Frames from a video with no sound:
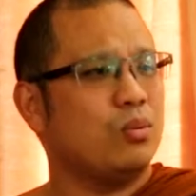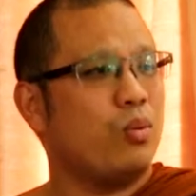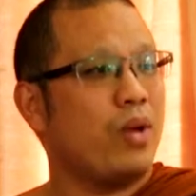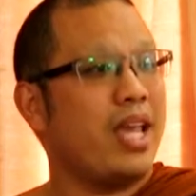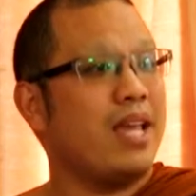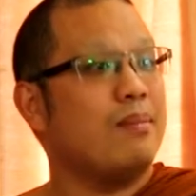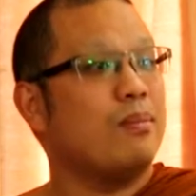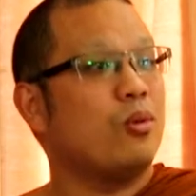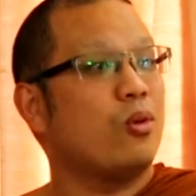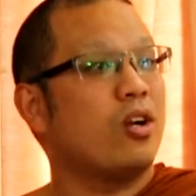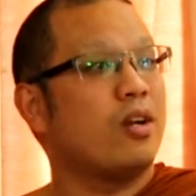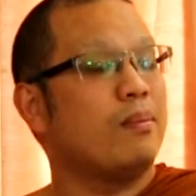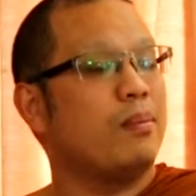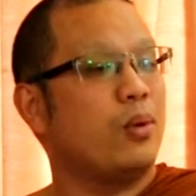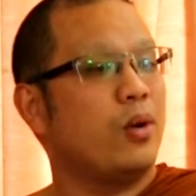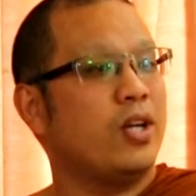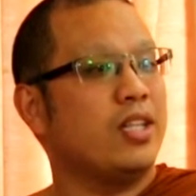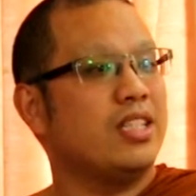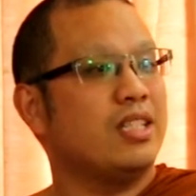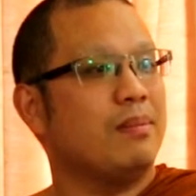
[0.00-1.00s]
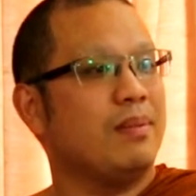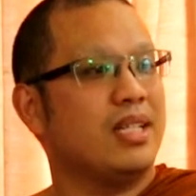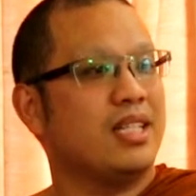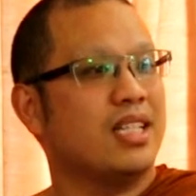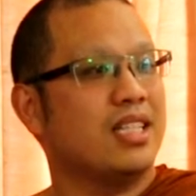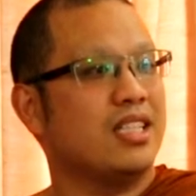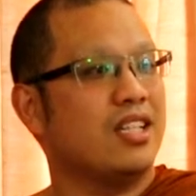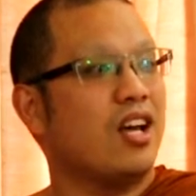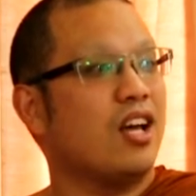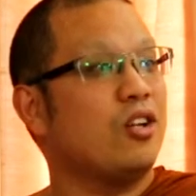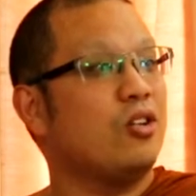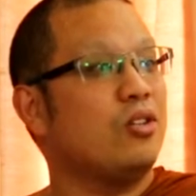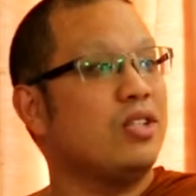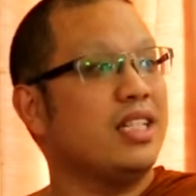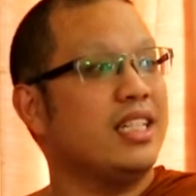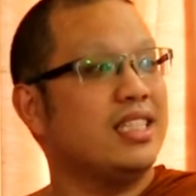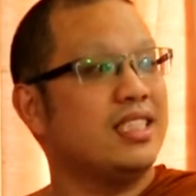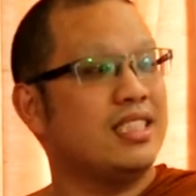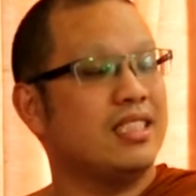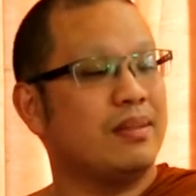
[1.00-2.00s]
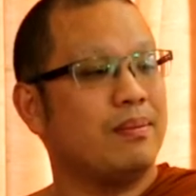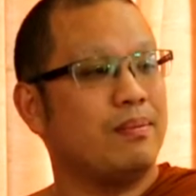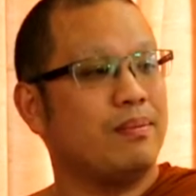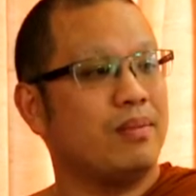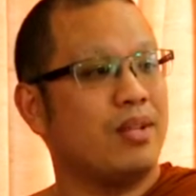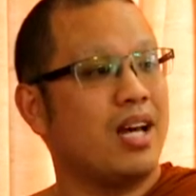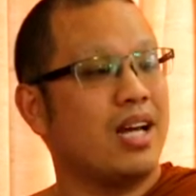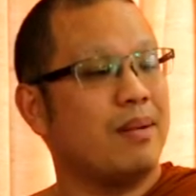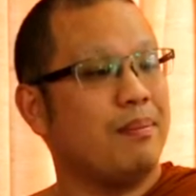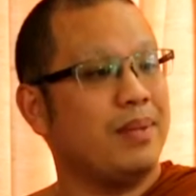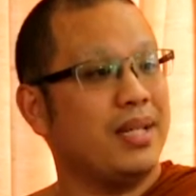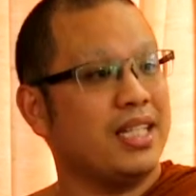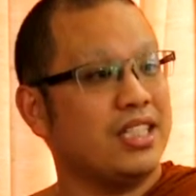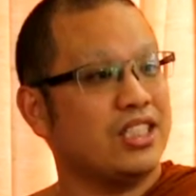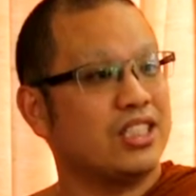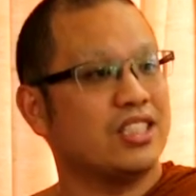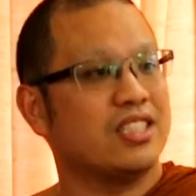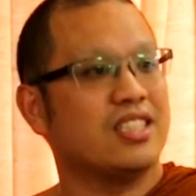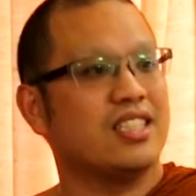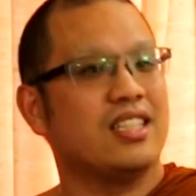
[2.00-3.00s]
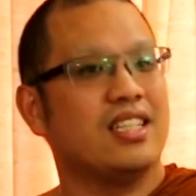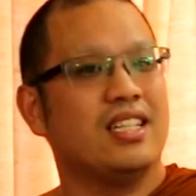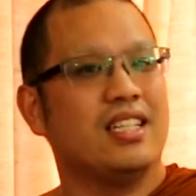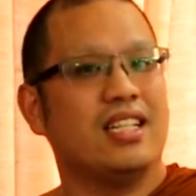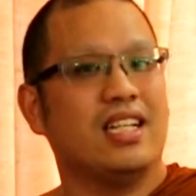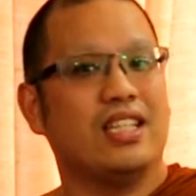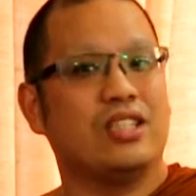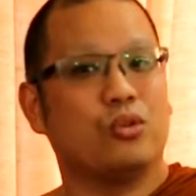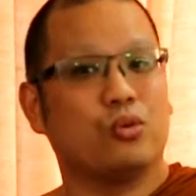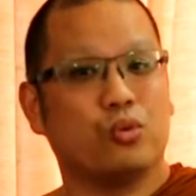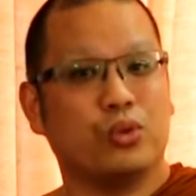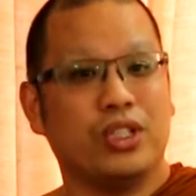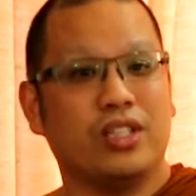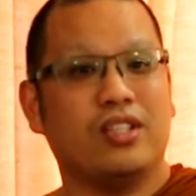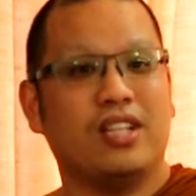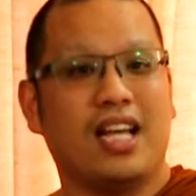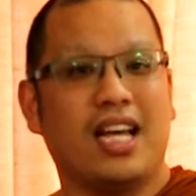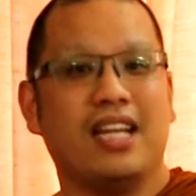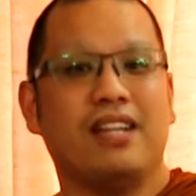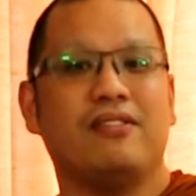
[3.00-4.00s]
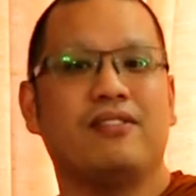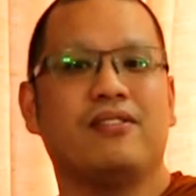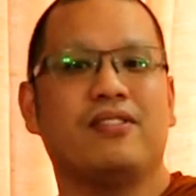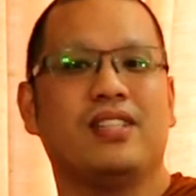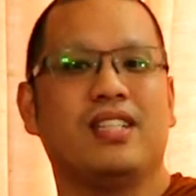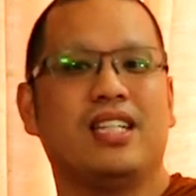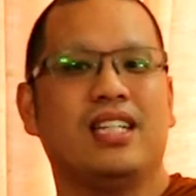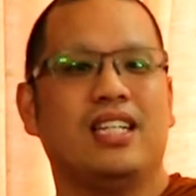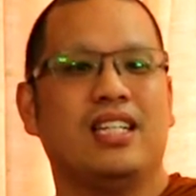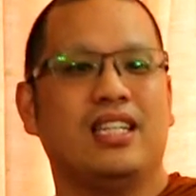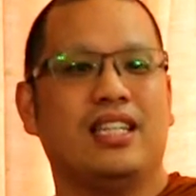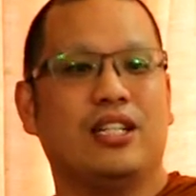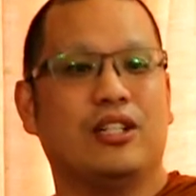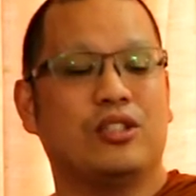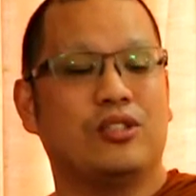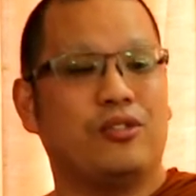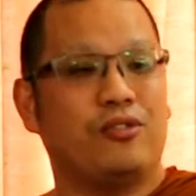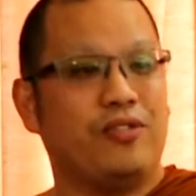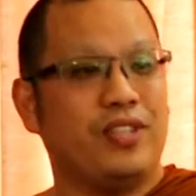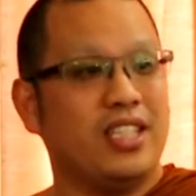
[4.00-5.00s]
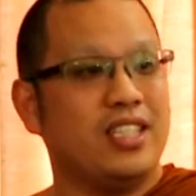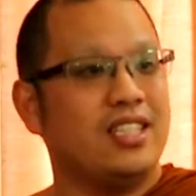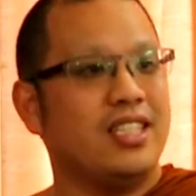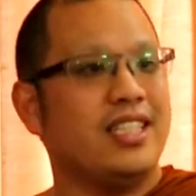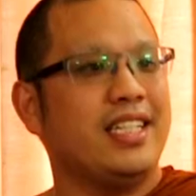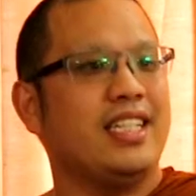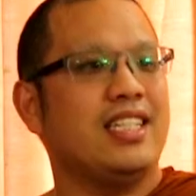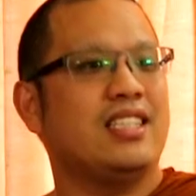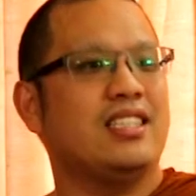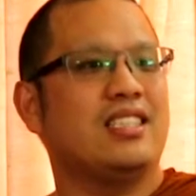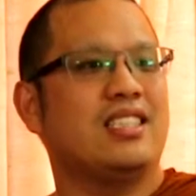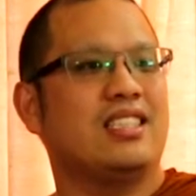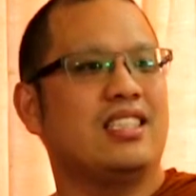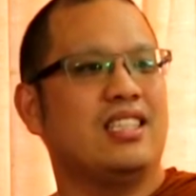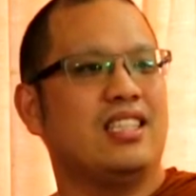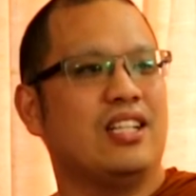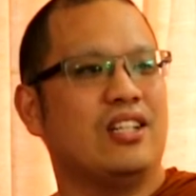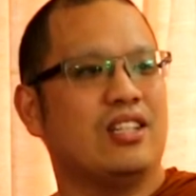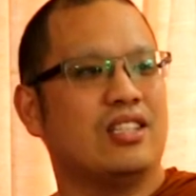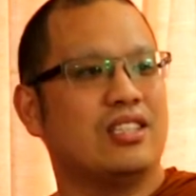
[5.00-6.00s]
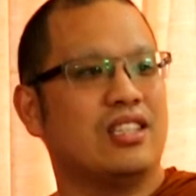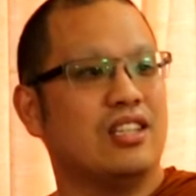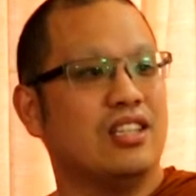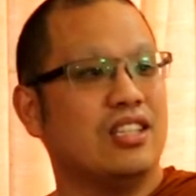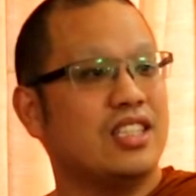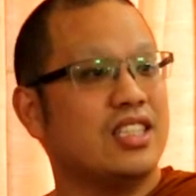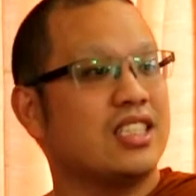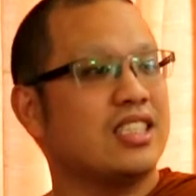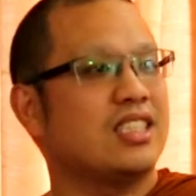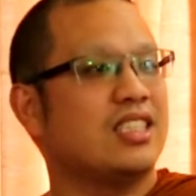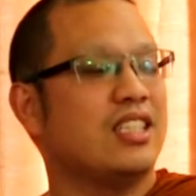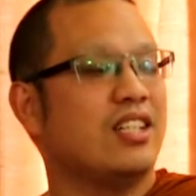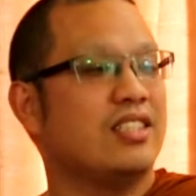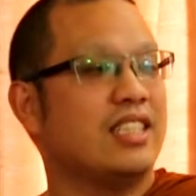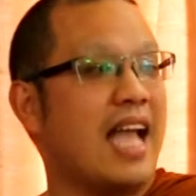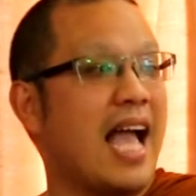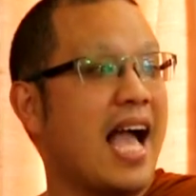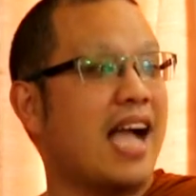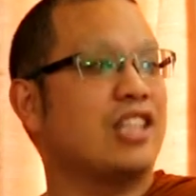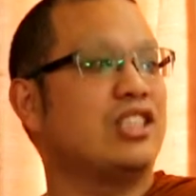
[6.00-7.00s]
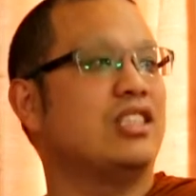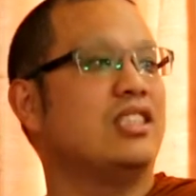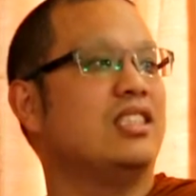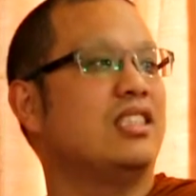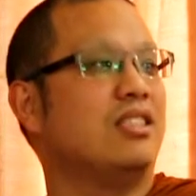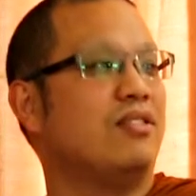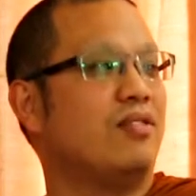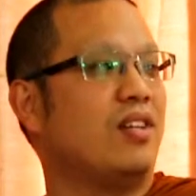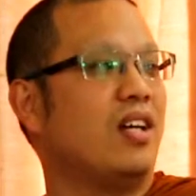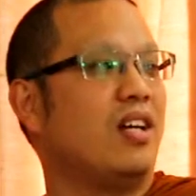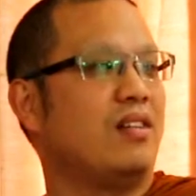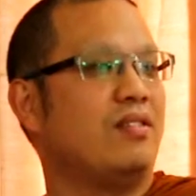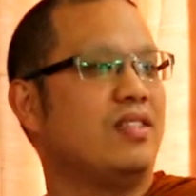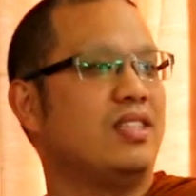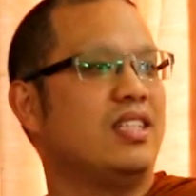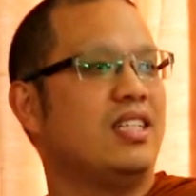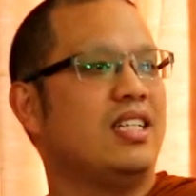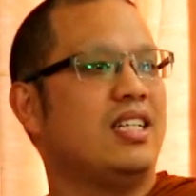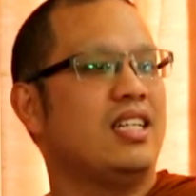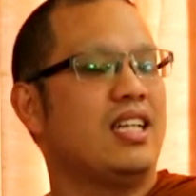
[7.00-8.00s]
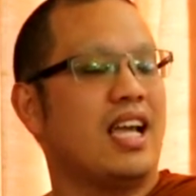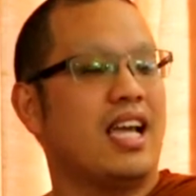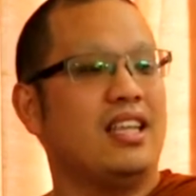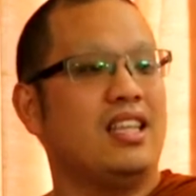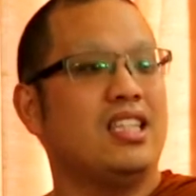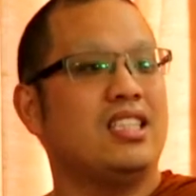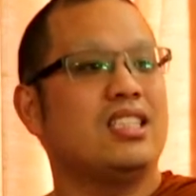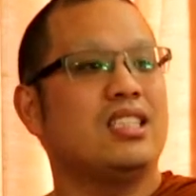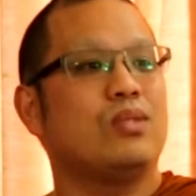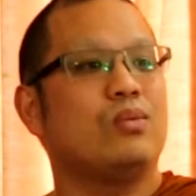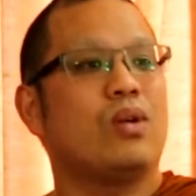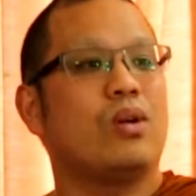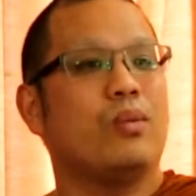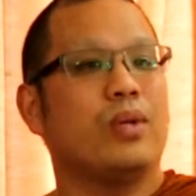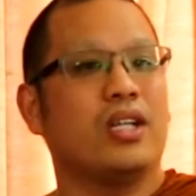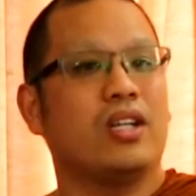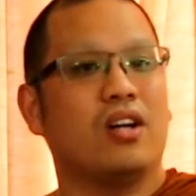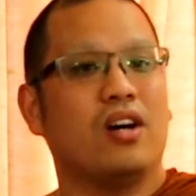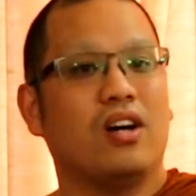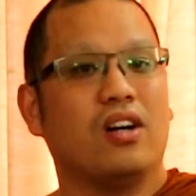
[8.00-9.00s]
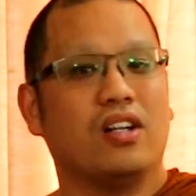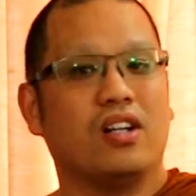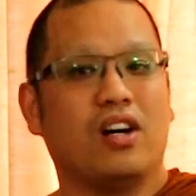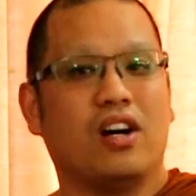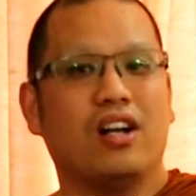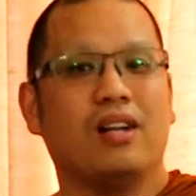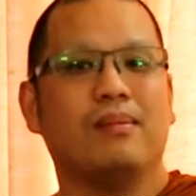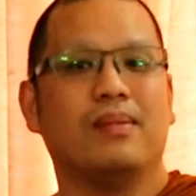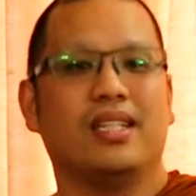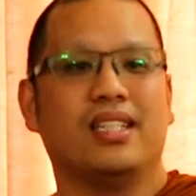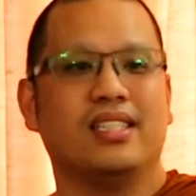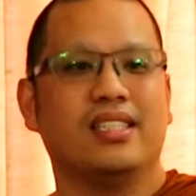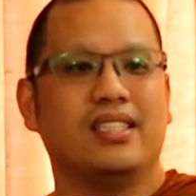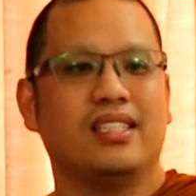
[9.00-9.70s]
way more important because not only is it not a picture, it's real life. There's feelings, there's looks, there's actions involved. And this is what we call karma.